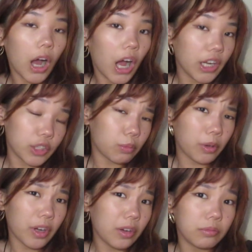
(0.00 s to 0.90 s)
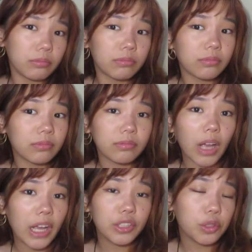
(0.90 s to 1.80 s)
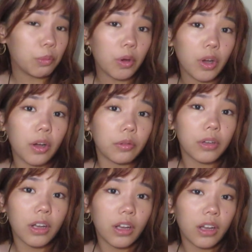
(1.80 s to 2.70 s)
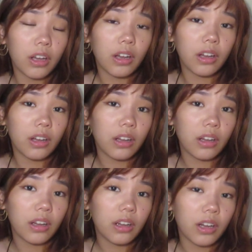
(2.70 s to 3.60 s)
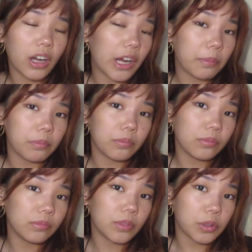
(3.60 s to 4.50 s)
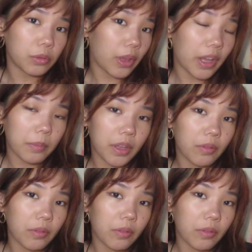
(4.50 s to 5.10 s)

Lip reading: I just won't go. I just won't go. I'm also lying, by the